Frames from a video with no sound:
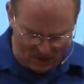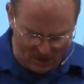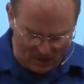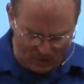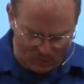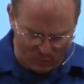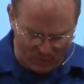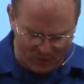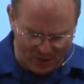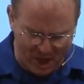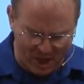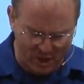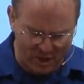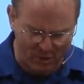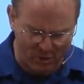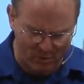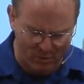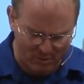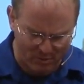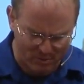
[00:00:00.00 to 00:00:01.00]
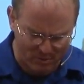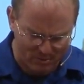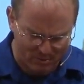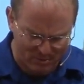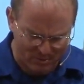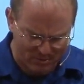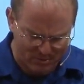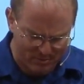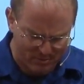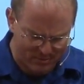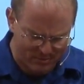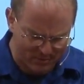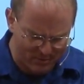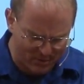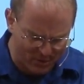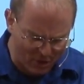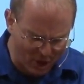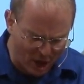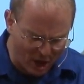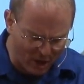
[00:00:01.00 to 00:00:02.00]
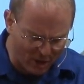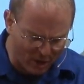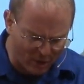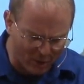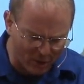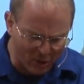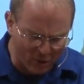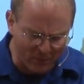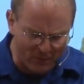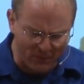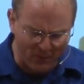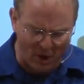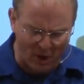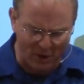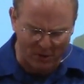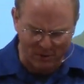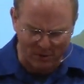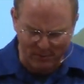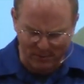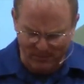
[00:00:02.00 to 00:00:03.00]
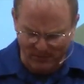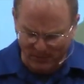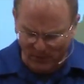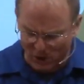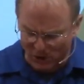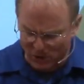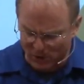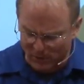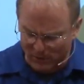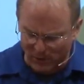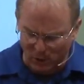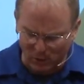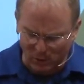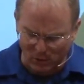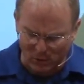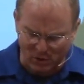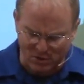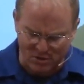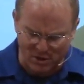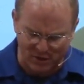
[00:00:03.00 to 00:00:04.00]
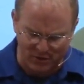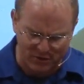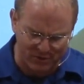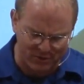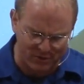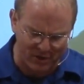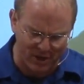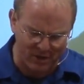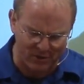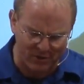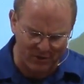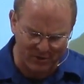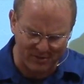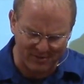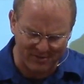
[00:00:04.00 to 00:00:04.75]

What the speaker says: We thank you, God, our good Father, Father of our Lord Jesus Christ,